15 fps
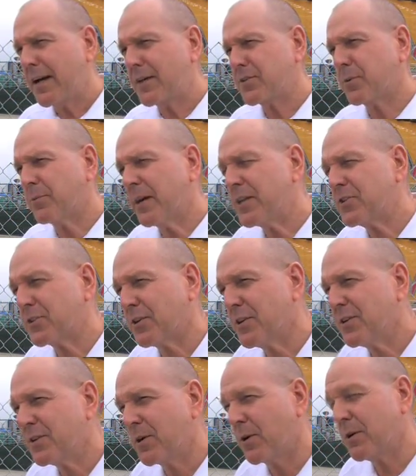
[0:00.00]
as a
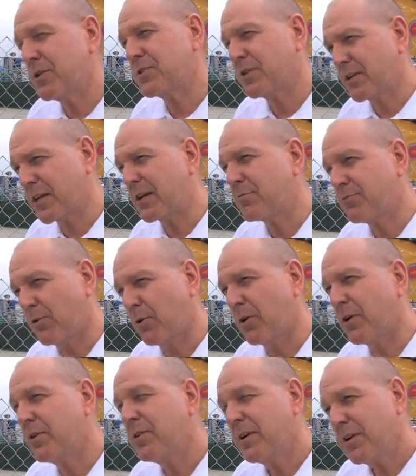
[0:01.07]
racer, you're always looking
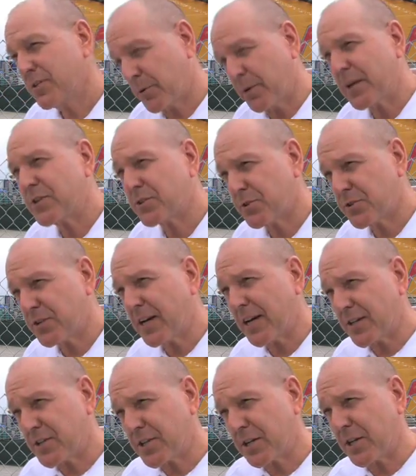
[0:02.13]
for the racer's
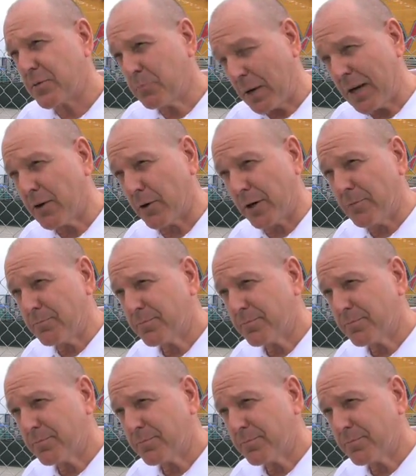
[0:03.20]
edge in power.